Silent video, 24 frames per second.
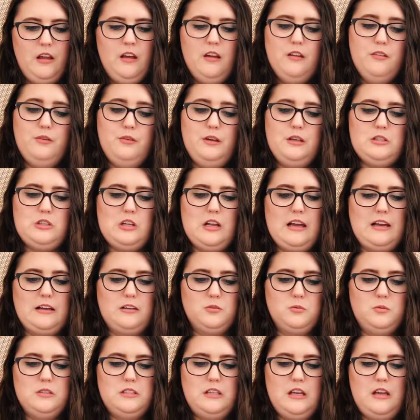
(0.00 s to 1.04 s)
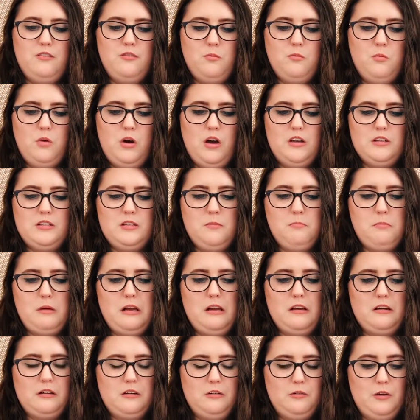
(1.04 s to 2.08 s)
Fishlegs was even worse at
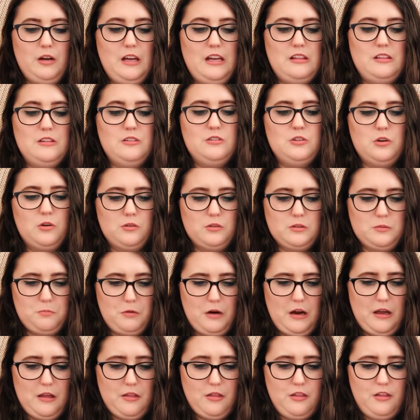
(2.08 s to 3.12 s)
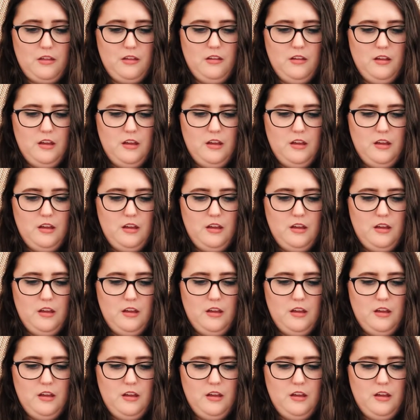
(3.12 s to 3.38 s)
burglary than Dog's Breath.